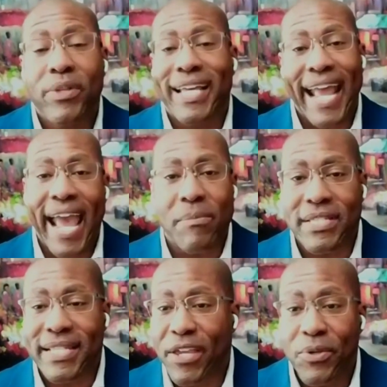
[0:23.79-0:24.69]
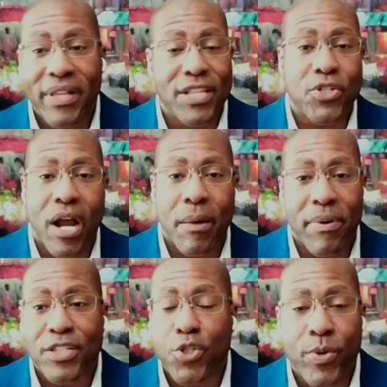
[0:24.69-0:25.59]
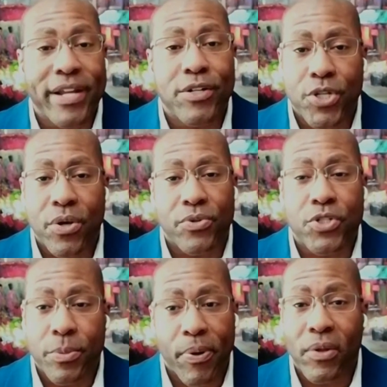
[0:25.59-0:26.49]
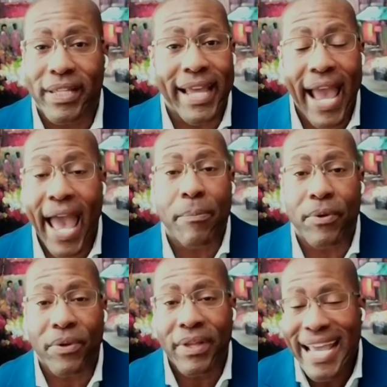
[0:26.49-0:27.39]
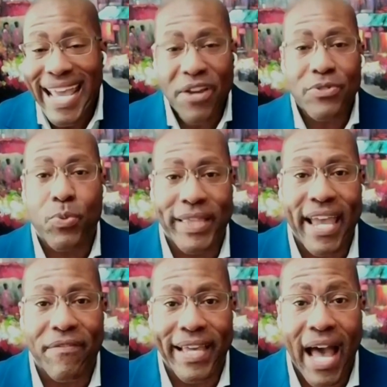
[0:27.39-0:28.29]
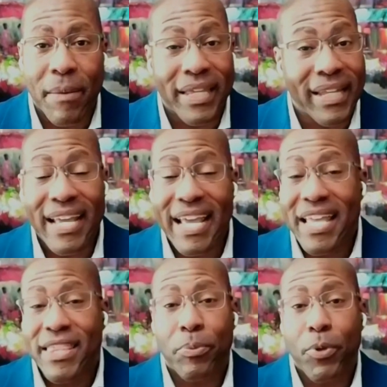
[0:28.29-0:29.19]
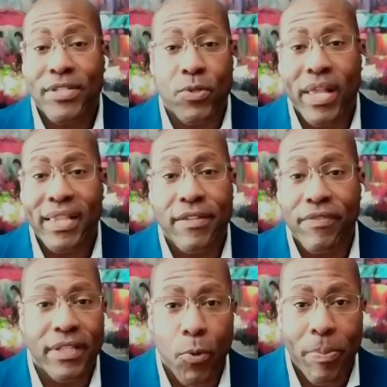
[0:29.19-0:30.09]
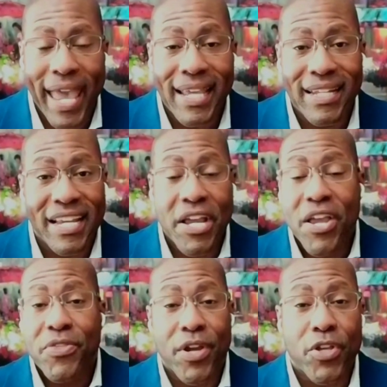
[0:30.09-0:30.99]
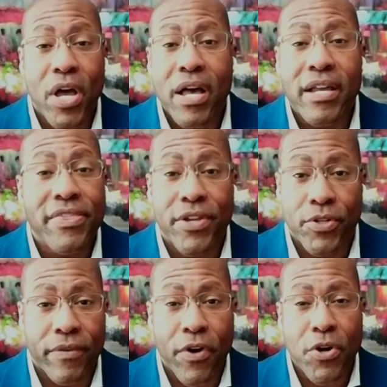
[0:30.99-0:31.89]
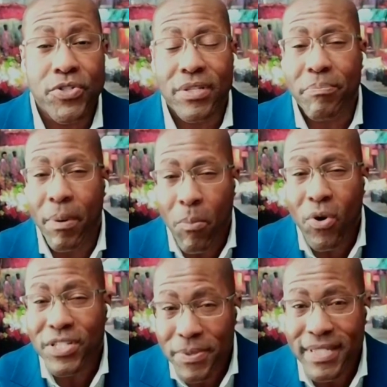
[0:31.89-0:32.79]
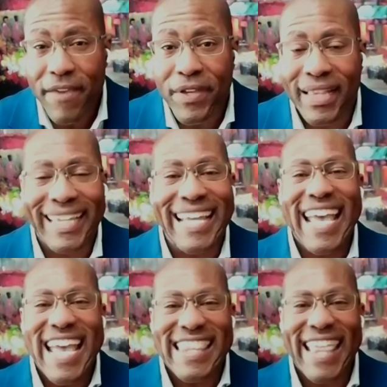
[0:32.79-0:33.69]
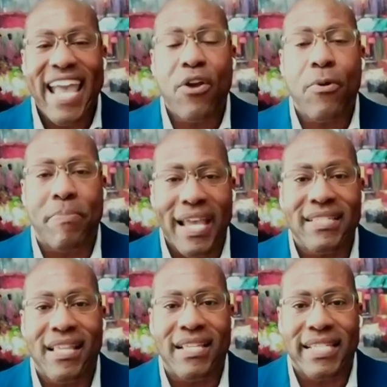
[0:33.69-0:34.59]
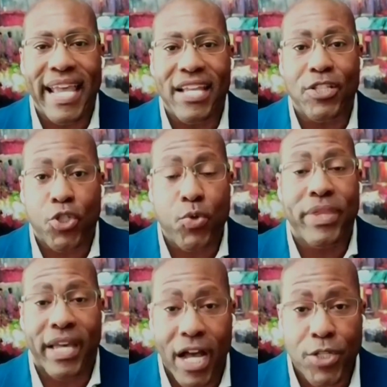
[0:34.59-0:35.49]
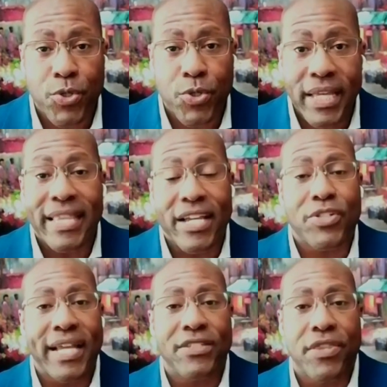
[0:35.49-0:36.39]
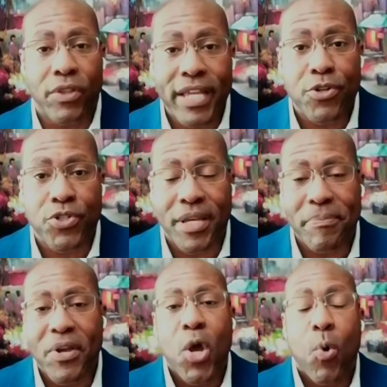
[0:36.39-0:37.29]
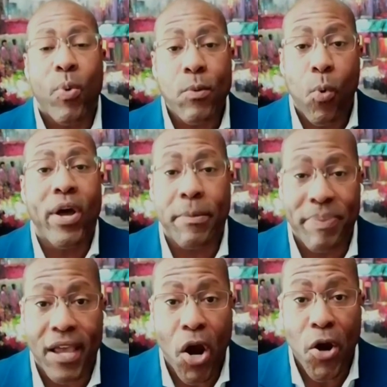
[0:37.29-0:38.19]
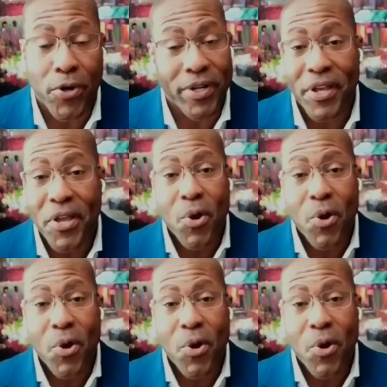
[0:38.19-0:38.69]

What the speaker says: you look at Amazon, you look at Starbucks, Trader Joe's, Chipotle, Apple, here's what they have in common. The employees are relatively low paid, they're young, they're diverse, but more specifically, they are basically saying to the country, they're saying to their leadership, we want to be heard.